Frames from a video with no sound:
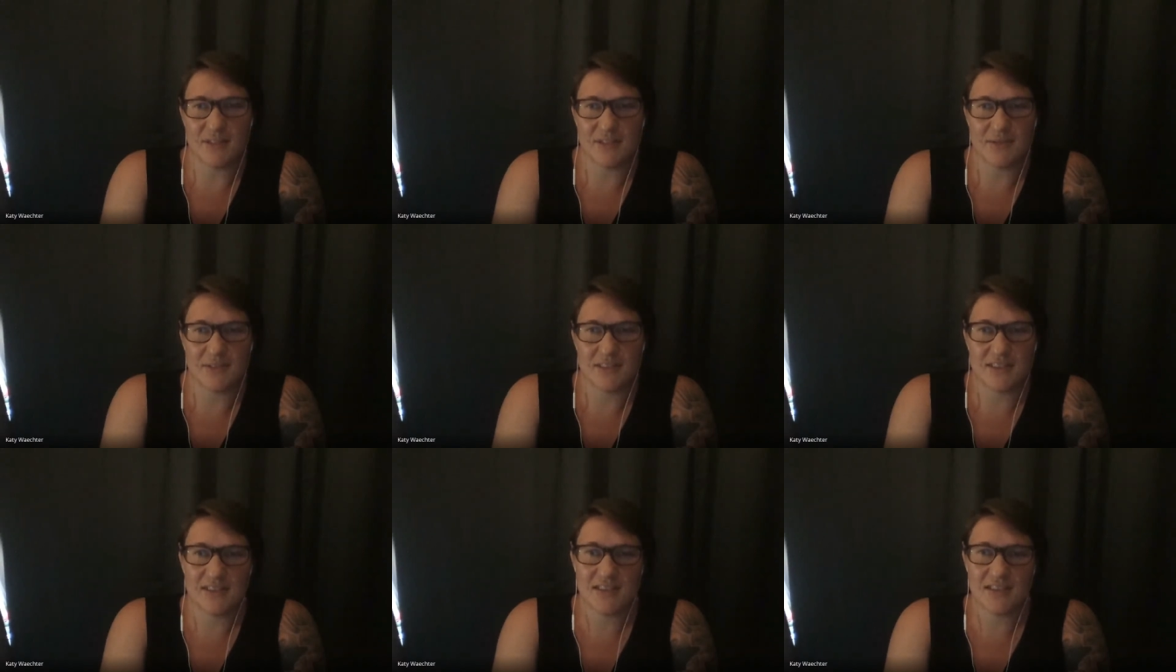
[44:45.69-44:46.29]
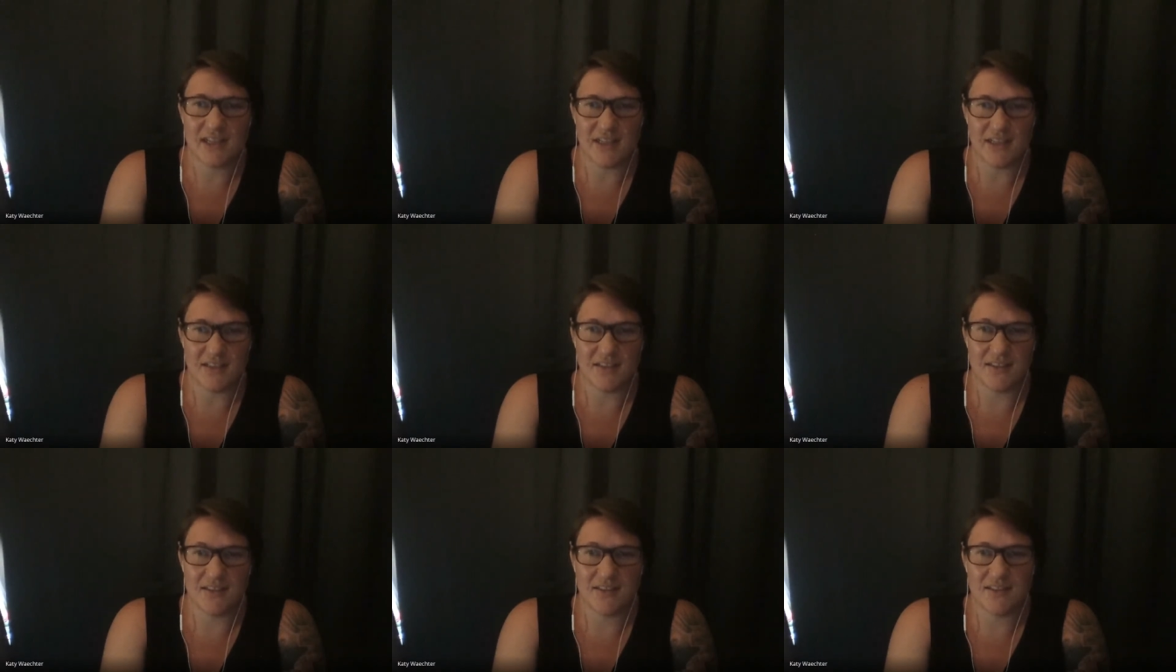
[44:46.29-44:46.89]
to
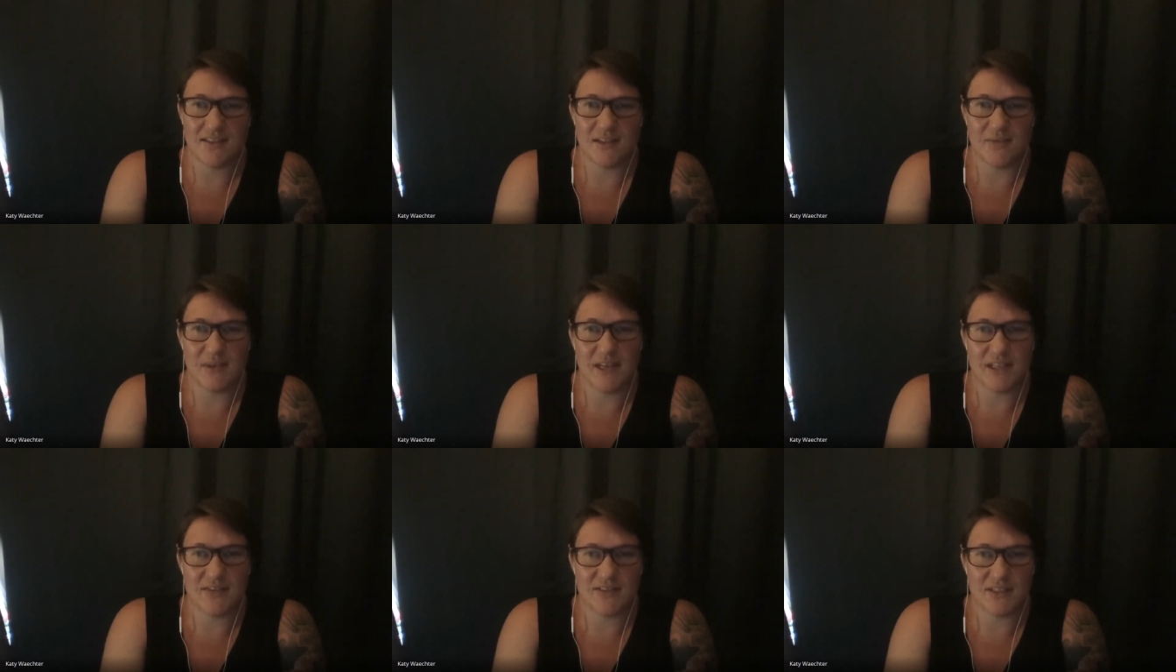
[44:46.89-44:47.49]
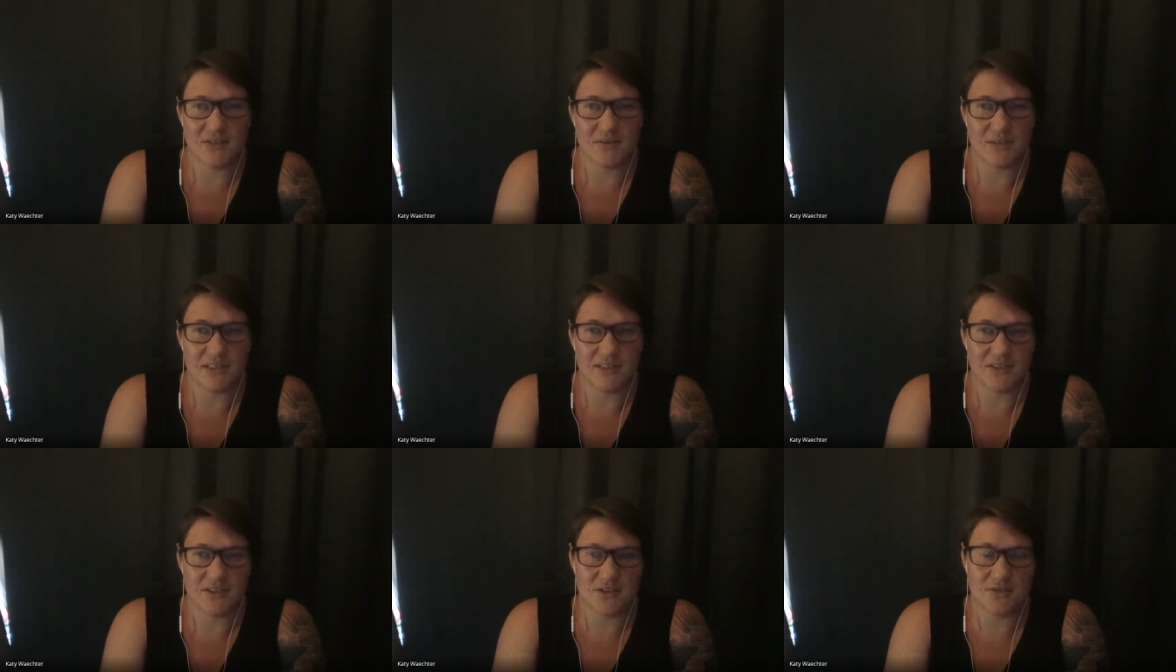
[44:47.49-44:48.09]
extend the impact of this
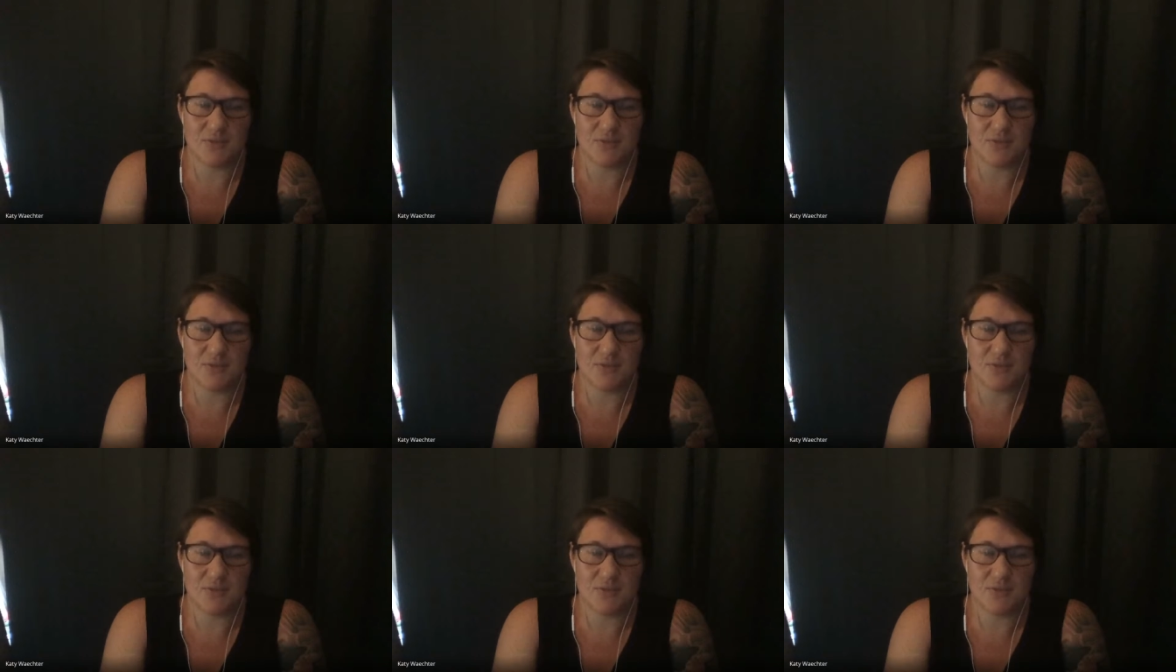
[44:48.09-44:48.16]
research,